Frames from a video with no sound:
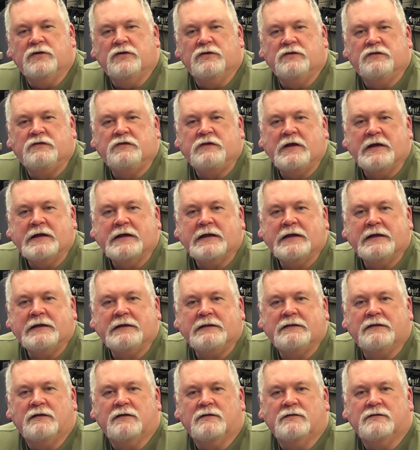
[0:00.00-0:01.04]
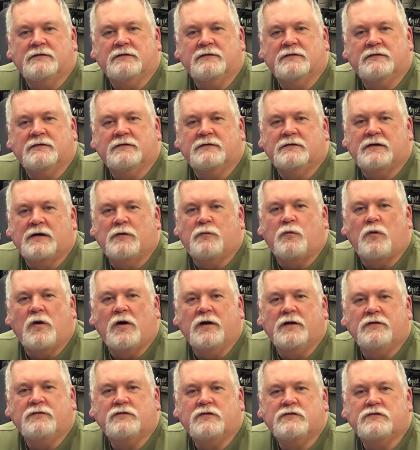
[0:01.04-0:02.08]
Second, I
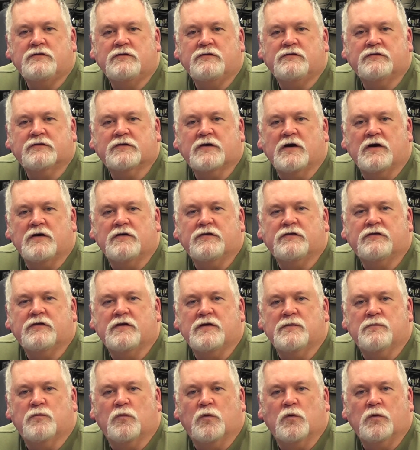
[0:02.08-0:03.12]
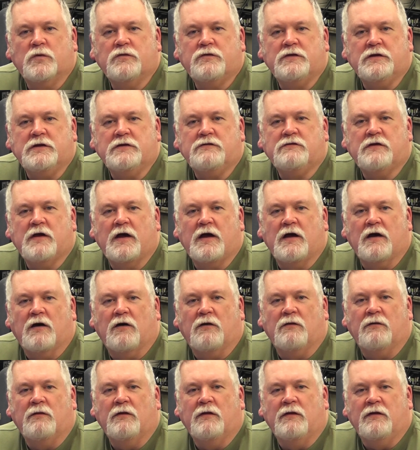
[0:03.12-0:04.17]
wanted to discuss in more
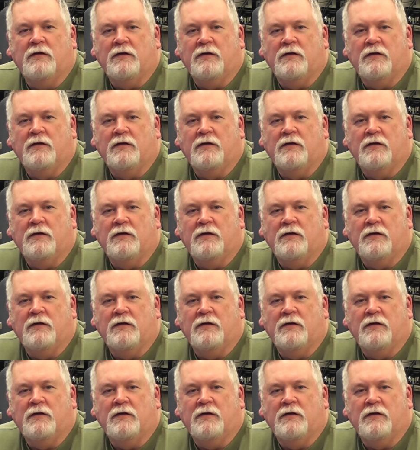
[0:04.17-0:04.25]
detail